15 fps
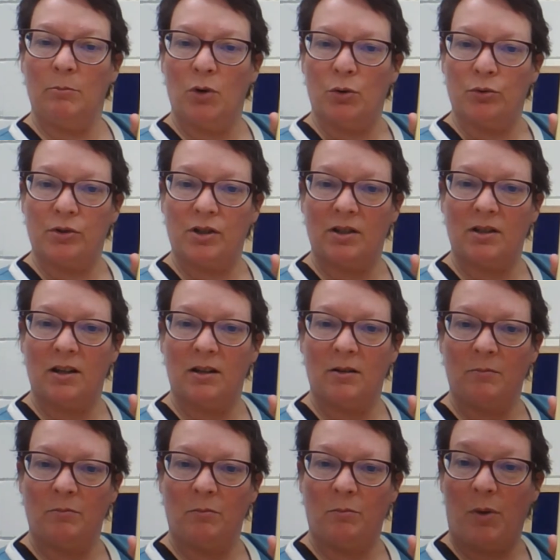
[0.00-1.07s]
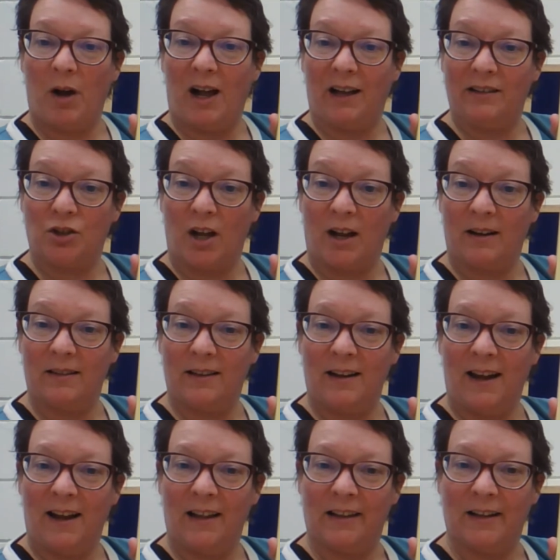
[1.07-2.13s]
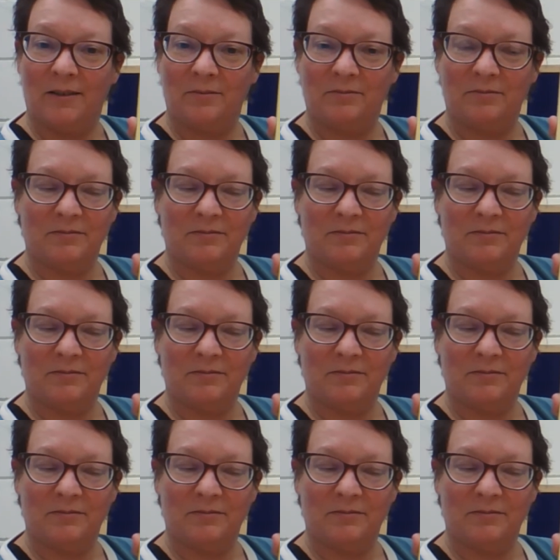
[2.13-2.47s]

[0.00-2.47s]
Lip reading: Moose by Jonathan Allen.